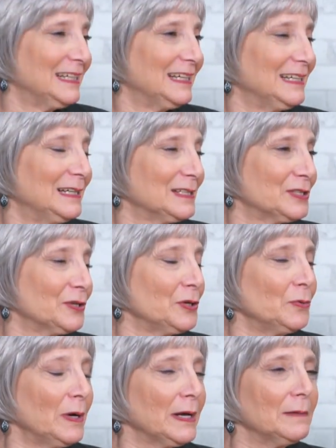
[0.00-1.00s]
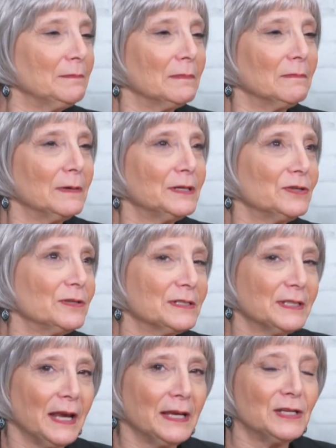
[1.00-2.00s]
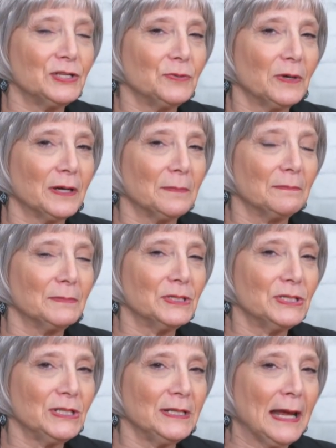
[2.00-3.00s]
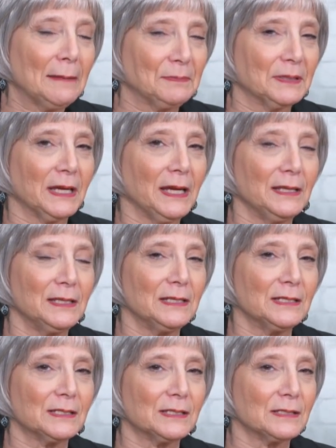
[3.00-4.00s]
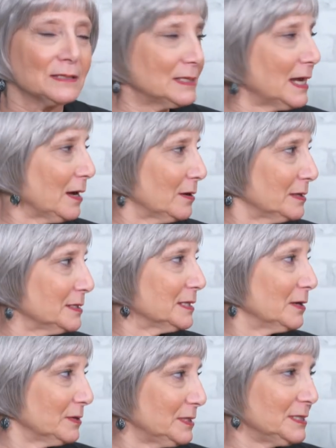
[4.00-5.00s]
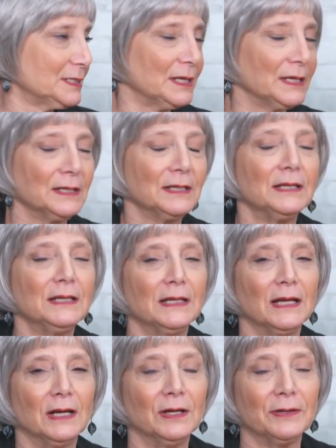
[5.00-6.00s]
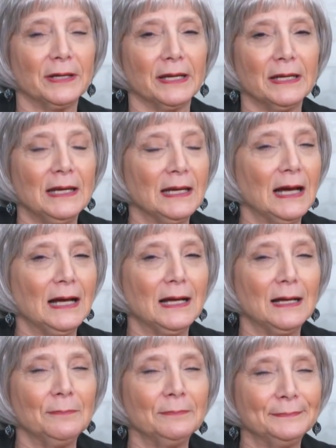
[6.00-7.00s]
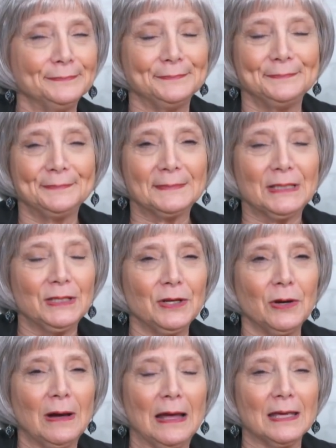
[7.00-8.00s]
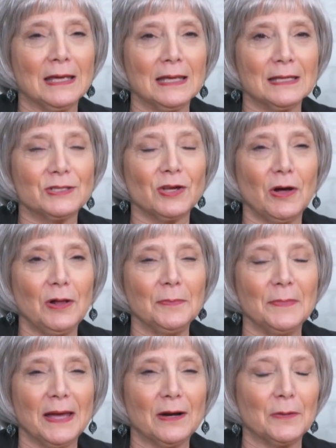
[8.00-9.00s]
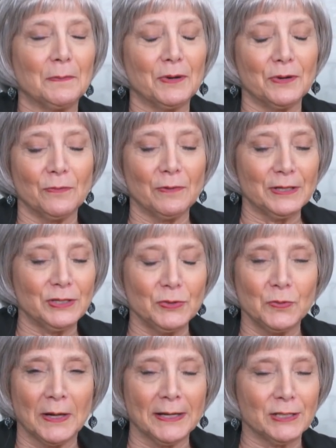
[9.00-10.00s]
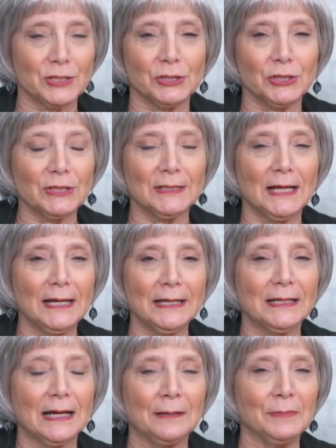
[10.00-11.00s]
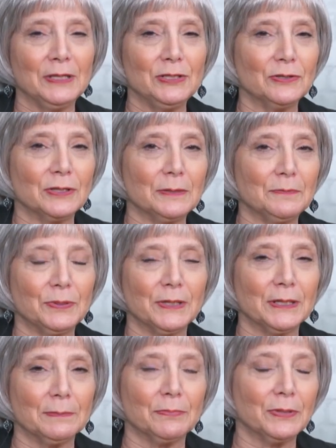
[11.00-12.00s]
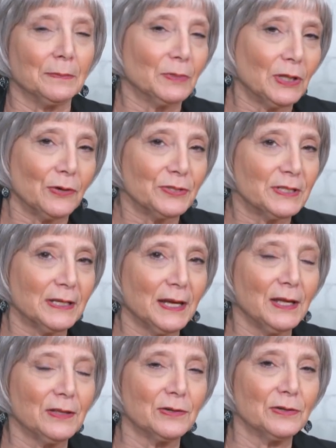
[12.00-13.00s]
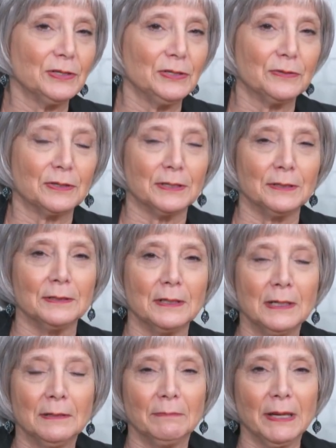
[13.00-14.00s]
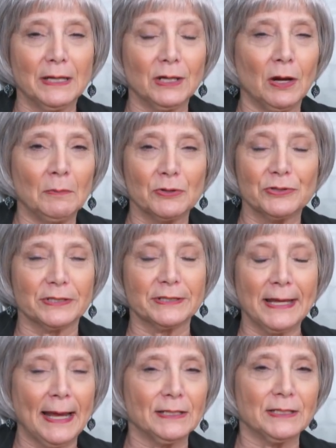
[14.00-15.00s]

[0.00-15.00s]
Uh, so you want to, what you're saying is you want to machine applique these down. Is yes. that what she's saying? Yep. Okay. Um, you know, it's all a matter of what you want it to look like. I mean, you could put it, put them close together. You can make it almost a satin